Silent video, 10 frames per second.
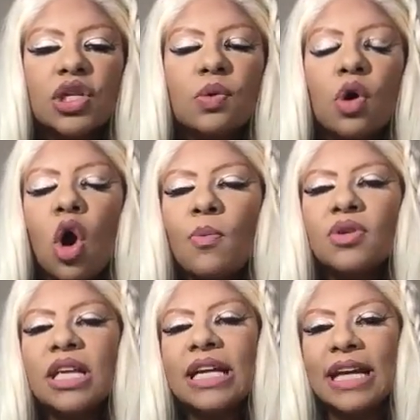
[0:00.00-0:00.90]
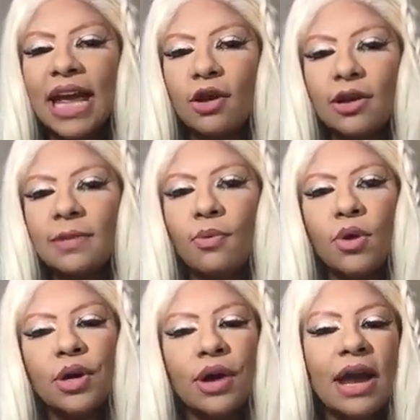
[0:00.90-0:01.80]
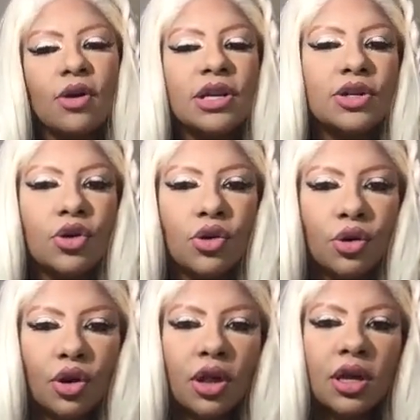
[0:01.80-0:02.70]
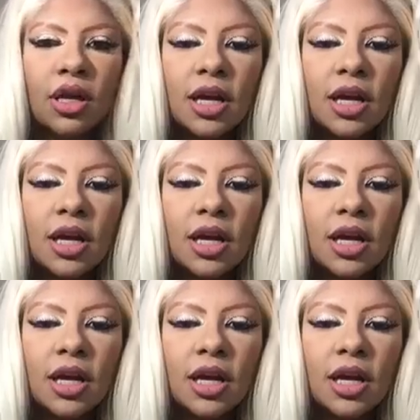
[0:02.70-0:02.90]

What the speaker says: You were almost like an errand boy or errand girl.